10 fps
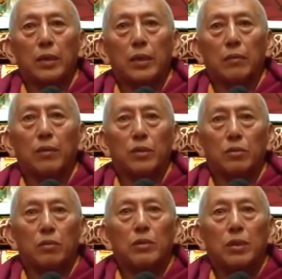He was
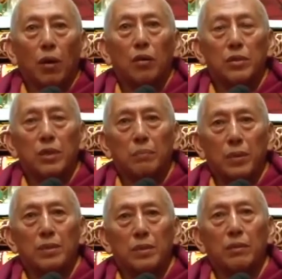not an ordinary
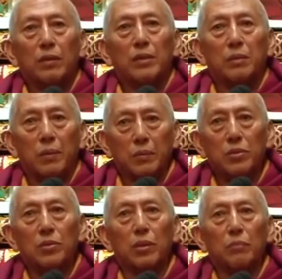person, he was a
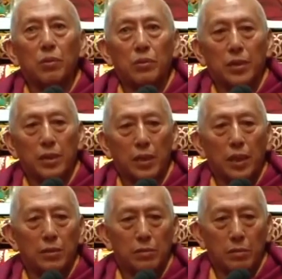professor of political
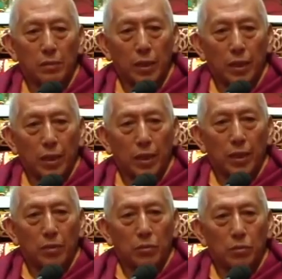science.
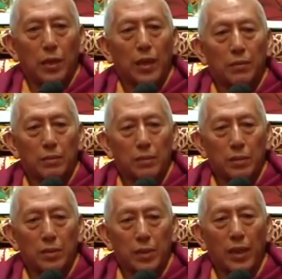He should have
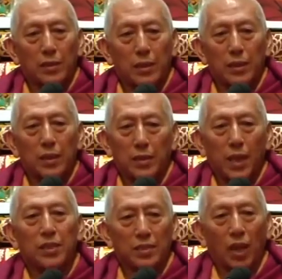reiterated that,
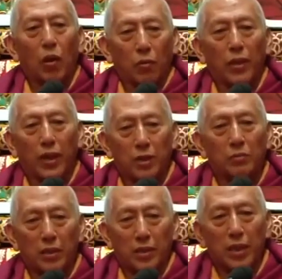yes, now we are
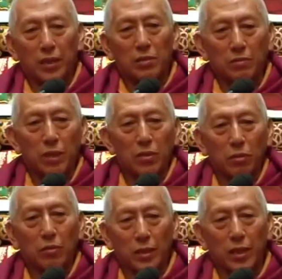democratized, we are
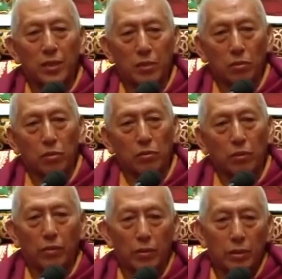so great, and so on and so
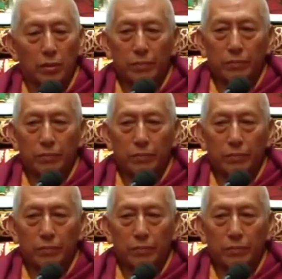forth.